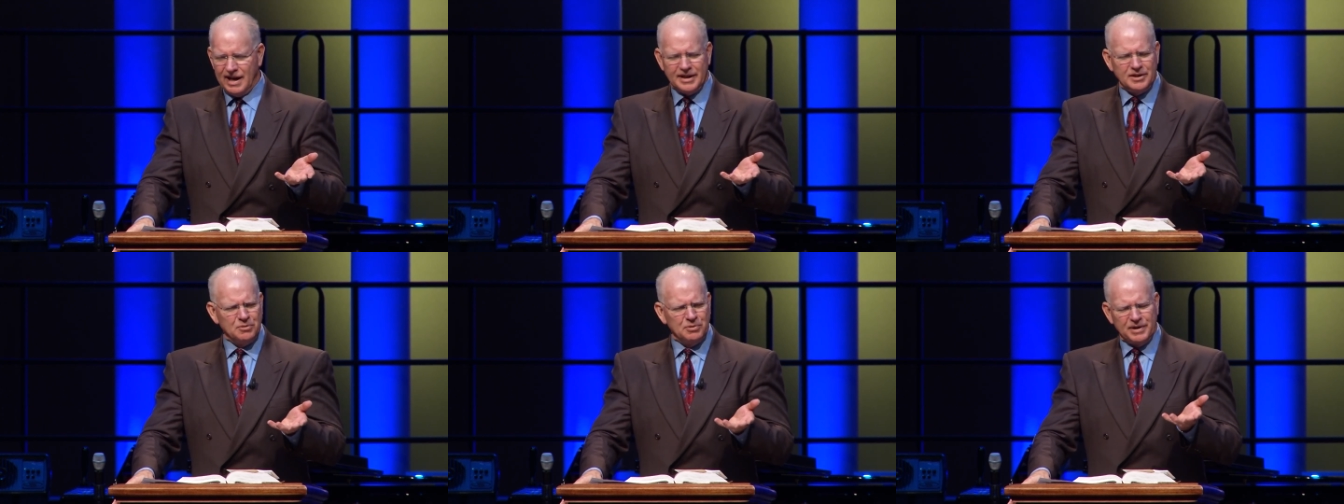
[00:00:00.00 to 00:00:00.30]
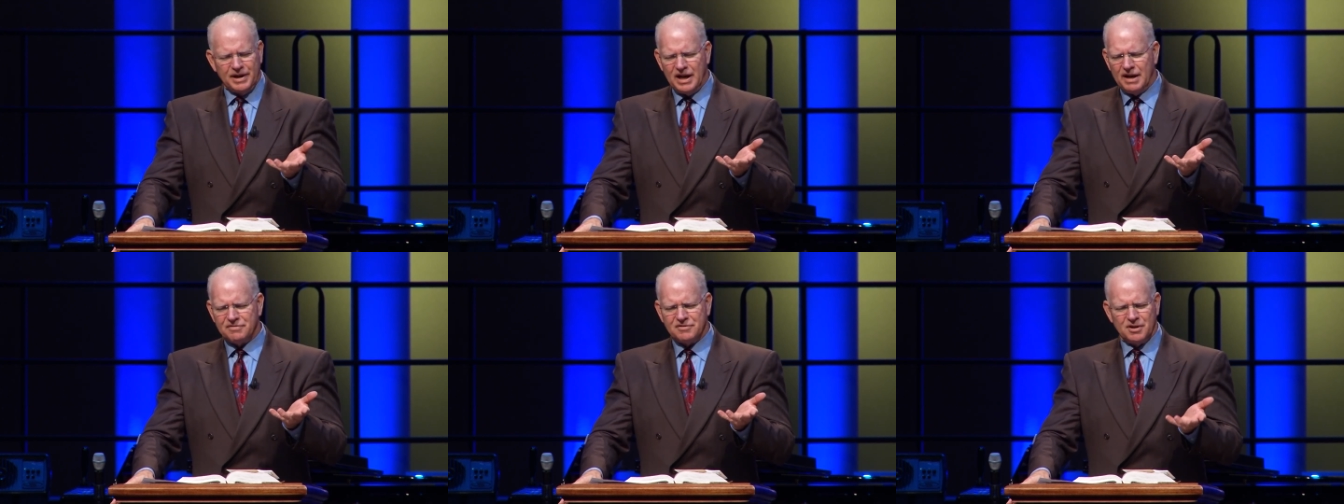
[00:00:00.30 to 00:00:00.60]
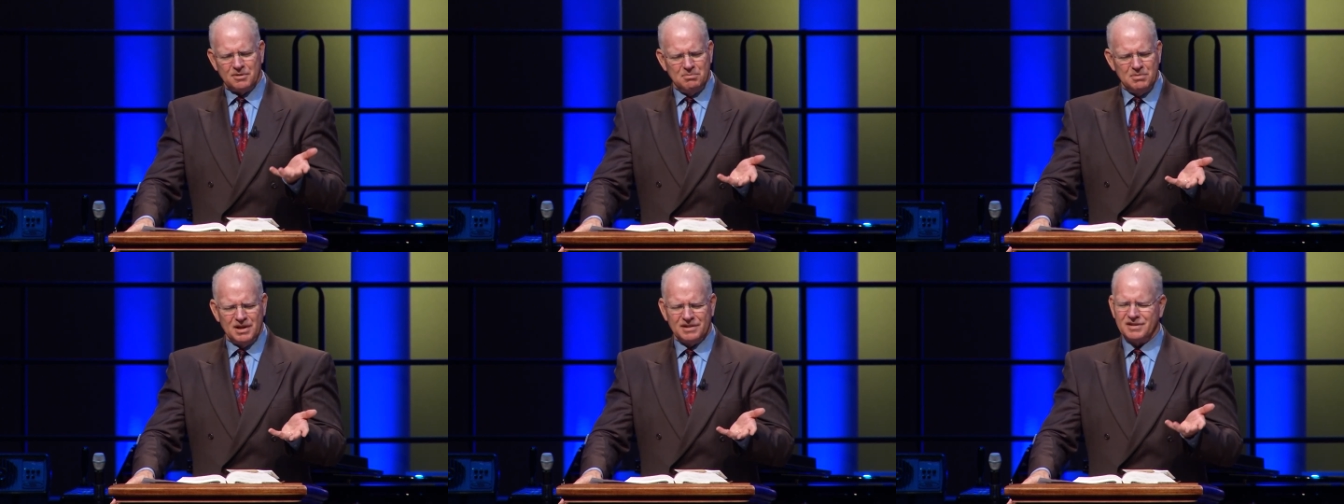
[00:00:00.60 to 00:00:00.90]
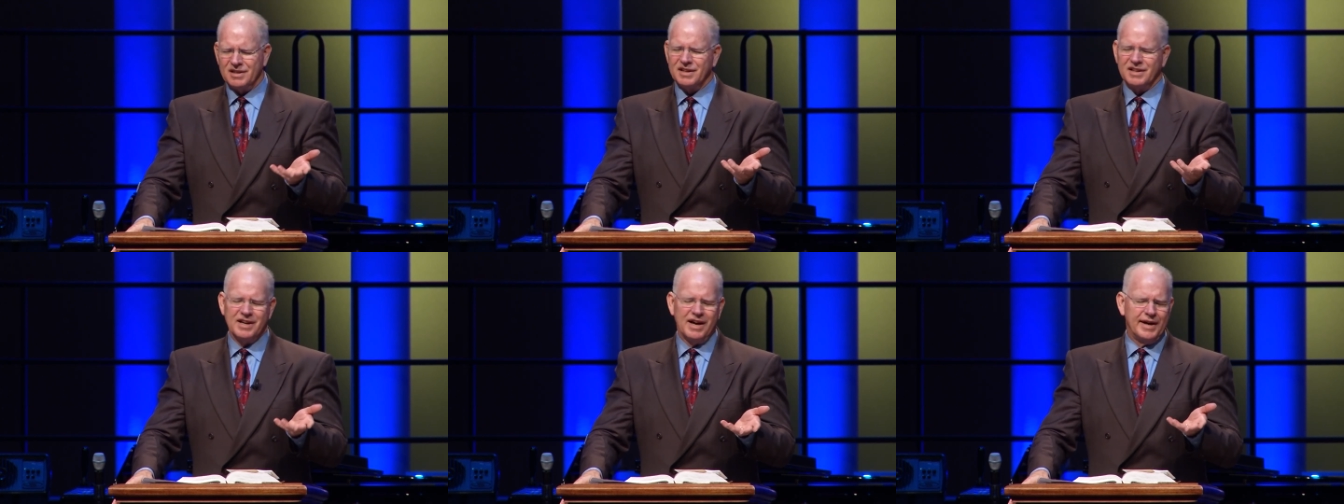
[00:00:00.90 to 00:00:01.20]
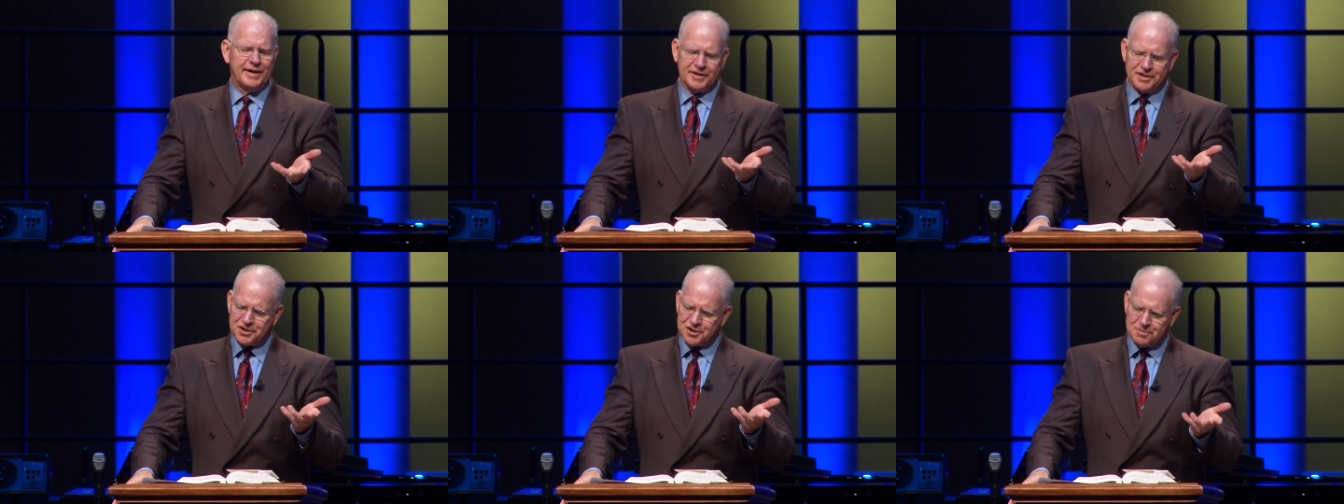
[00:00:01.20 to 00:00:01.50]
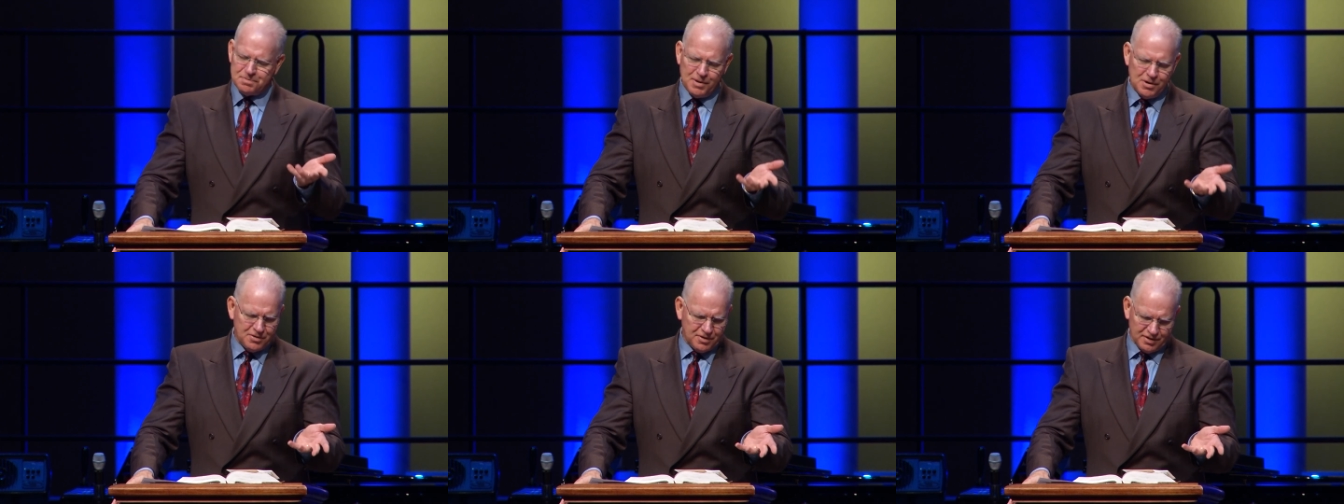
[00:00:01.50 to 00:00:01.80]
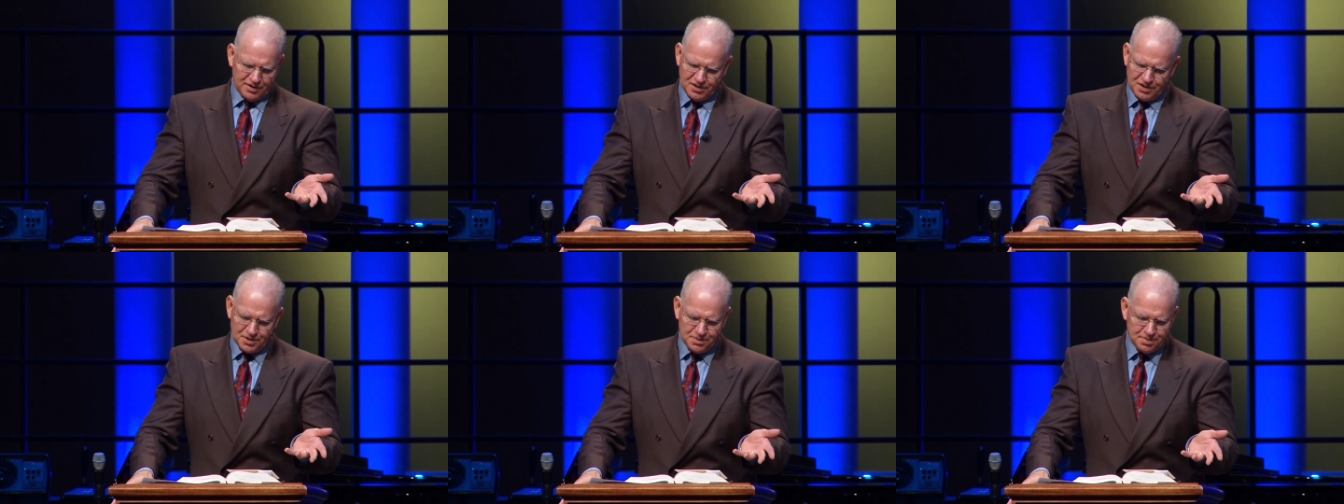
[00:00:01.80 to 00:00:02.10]
I don't want to have to admit that God has spoken
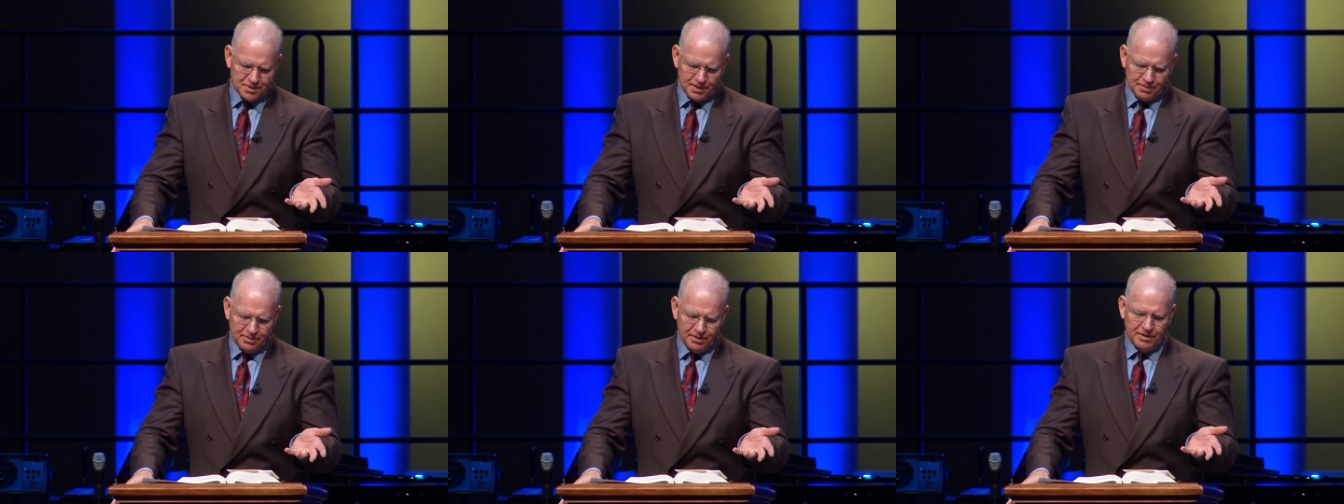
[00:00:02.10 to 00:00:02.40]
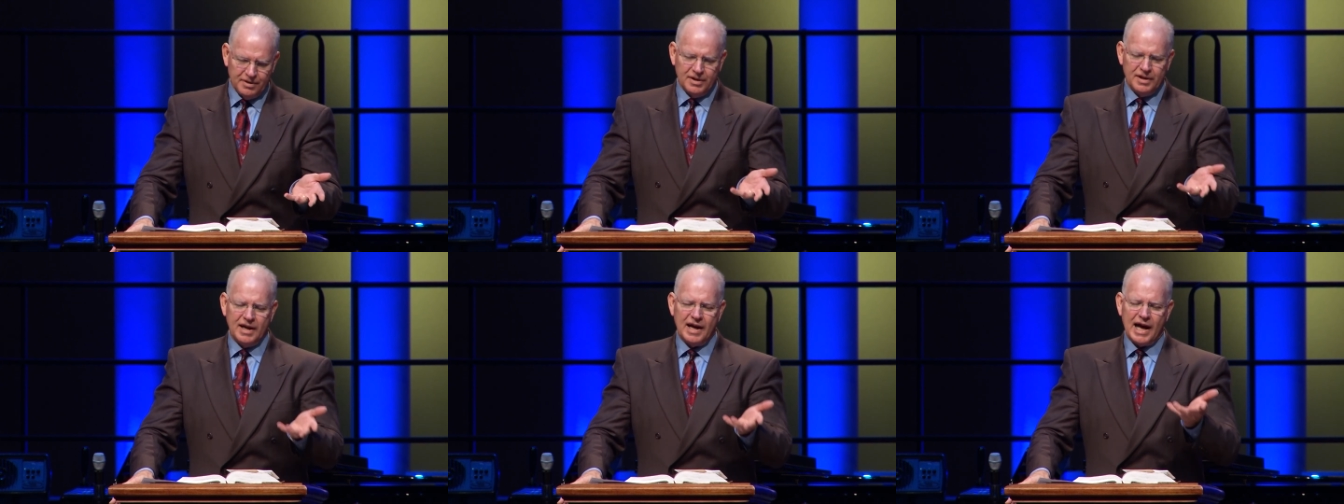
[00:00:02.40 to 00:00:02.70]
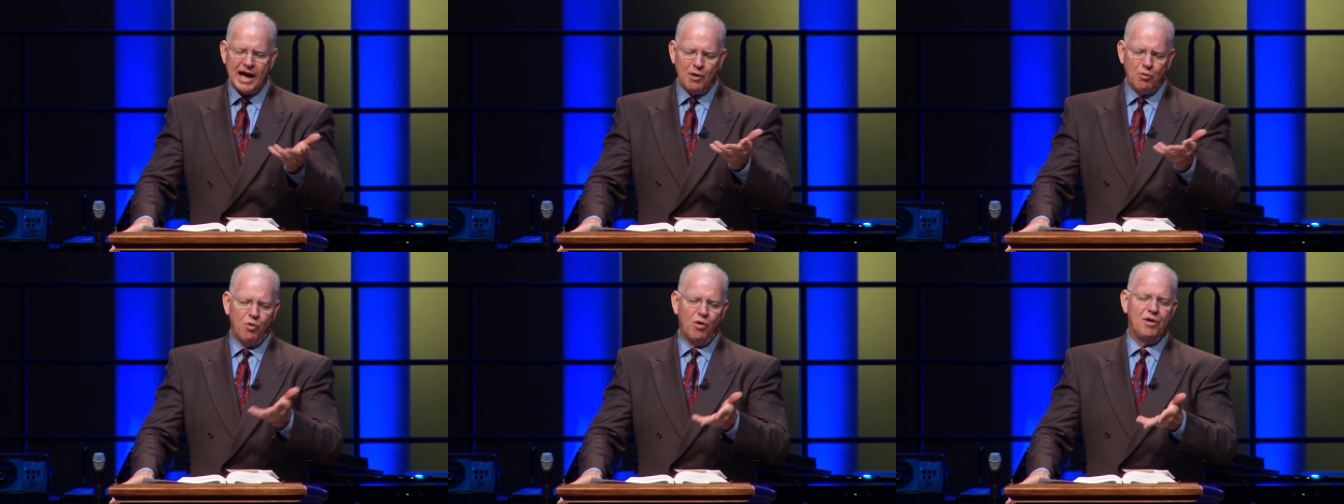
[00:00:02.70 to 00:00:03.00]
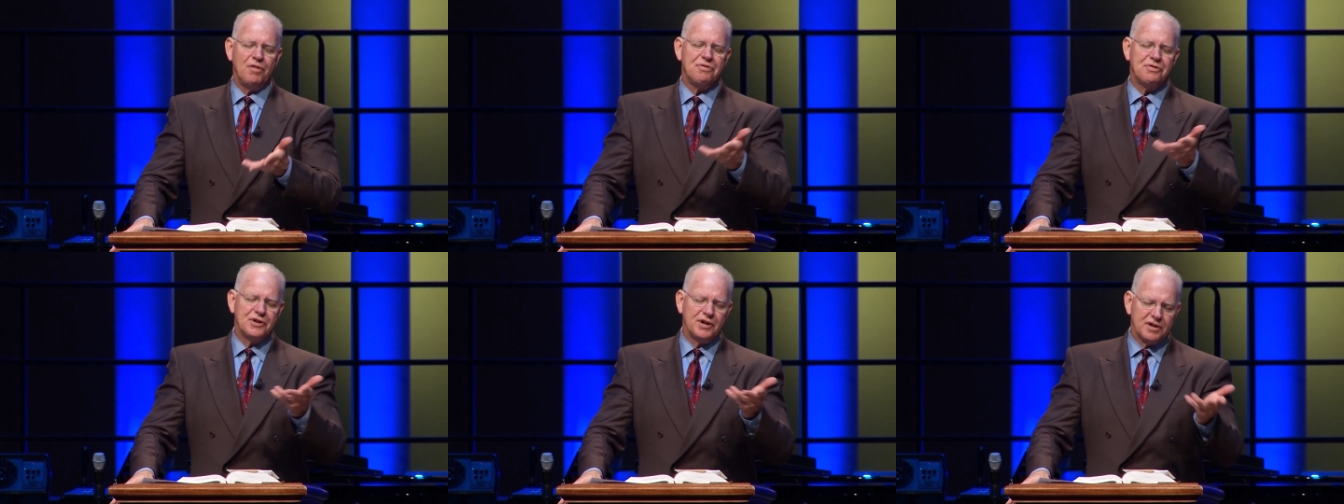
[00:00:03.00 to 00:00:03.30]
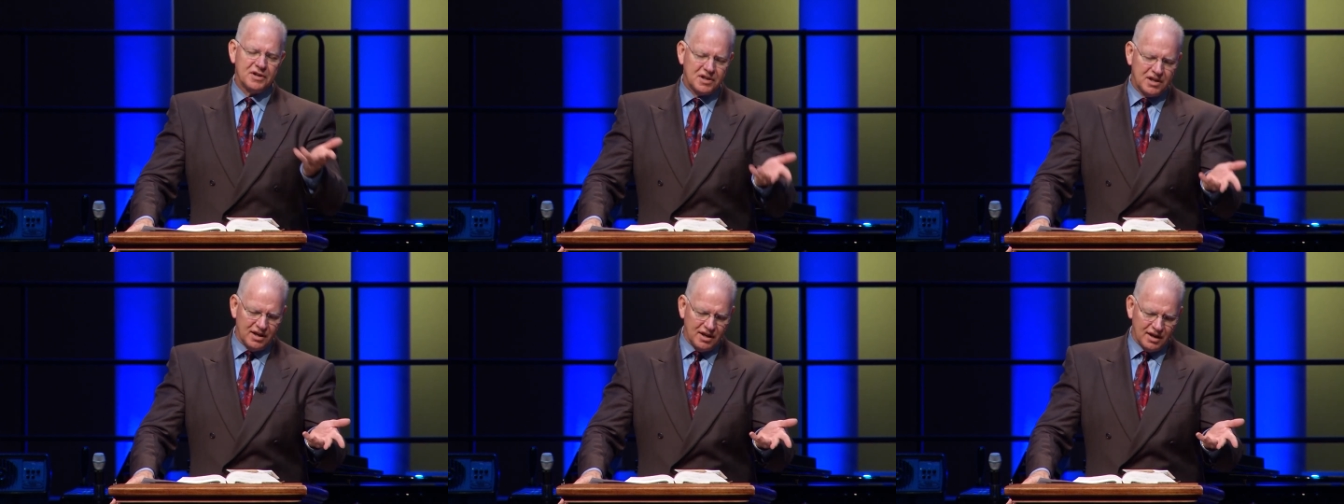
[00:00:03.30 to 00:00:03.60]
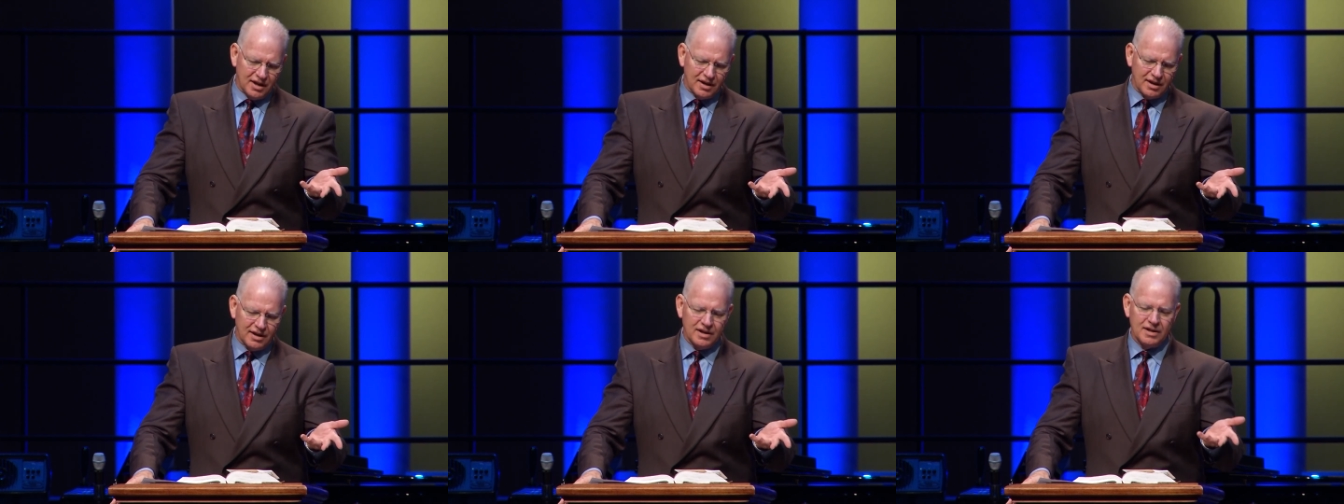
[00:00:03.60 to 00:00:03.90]
to these people. I want their king